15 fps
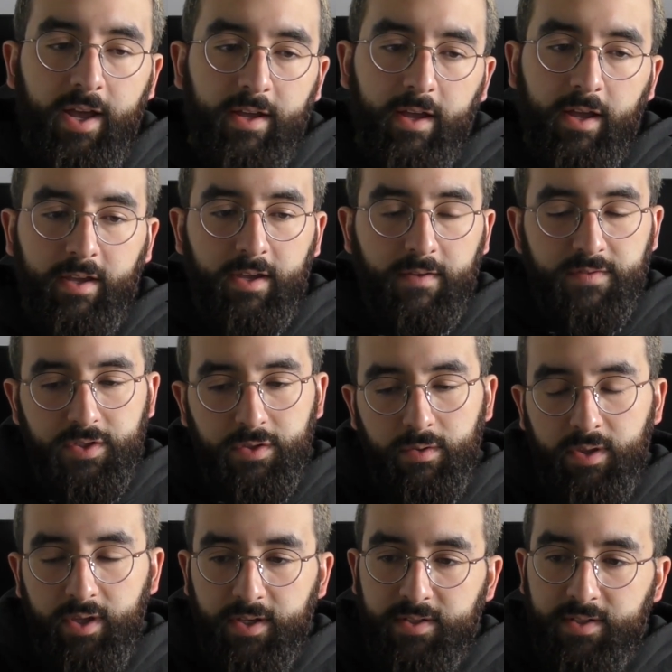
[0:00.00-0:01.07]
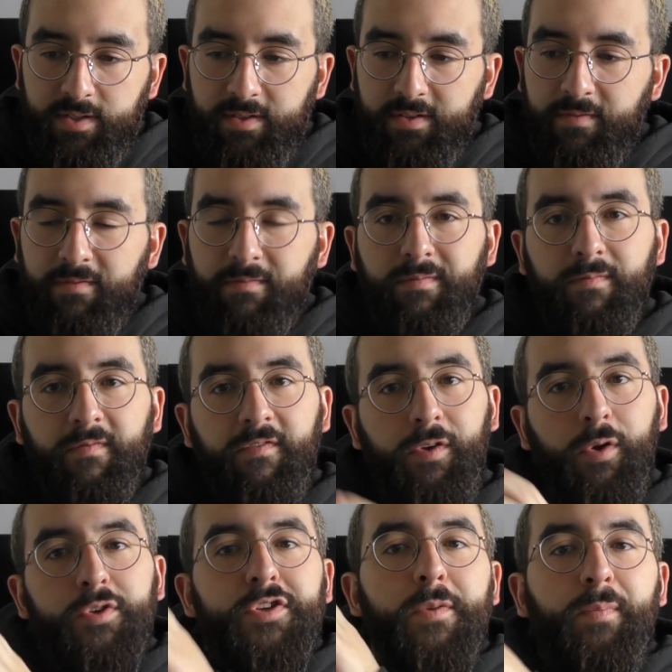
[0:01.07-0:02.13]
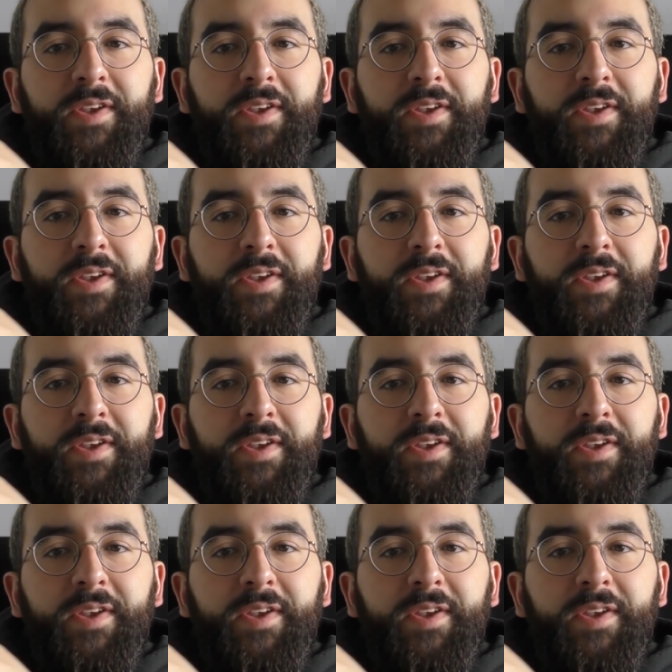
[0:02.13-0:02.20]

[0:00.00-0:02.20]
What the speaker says: It gives you this future